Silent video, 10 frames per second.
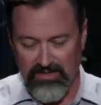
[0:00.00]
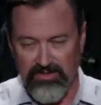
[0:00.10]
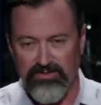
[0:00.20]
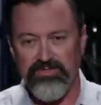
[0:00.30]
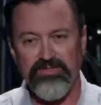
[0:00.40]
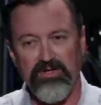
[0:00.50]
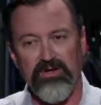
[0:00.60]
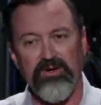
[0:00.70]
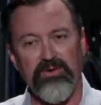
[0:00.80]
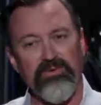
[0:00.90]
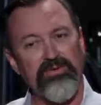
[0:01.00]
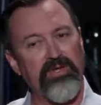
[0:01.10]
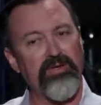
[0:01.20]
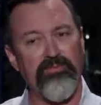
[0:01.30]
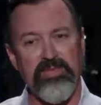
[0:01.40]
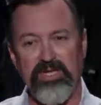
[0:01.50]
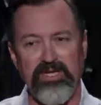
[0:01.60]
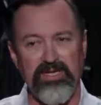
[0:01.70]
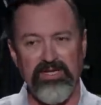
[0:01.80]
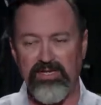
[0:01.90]
there's so none of
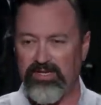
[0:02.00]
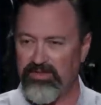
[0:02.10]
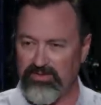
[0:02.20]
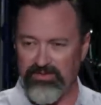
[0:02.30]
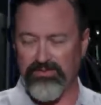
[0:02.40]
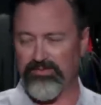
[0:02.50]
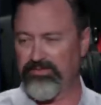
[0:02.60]
me in you.